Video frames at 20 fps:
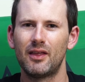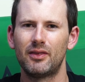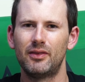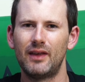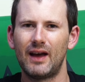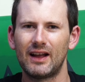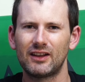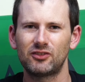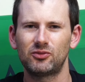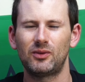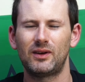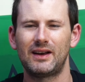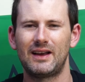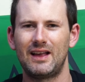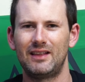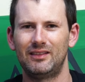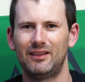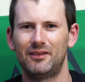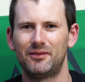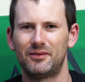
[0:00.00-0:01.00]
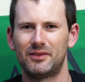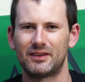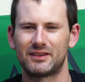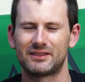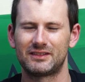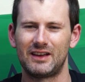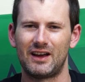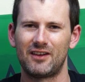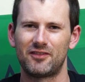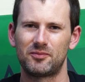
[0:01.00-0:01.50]
That's why I love this
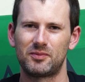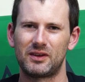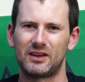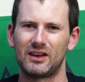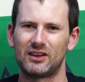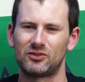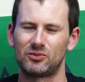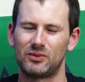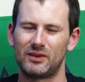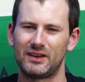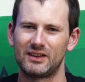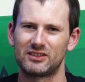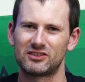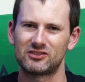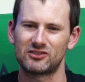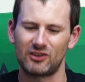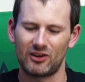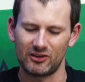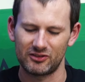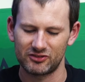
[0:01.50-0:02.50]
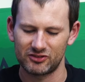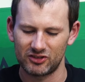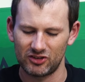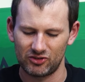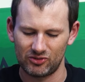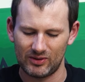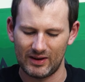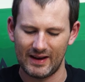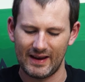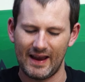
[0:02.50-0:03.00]
stuff, because when it starts to
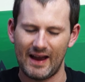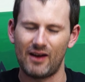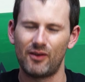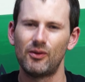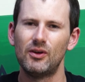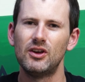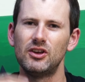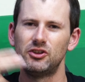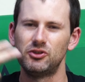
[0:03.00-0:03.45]
dry out,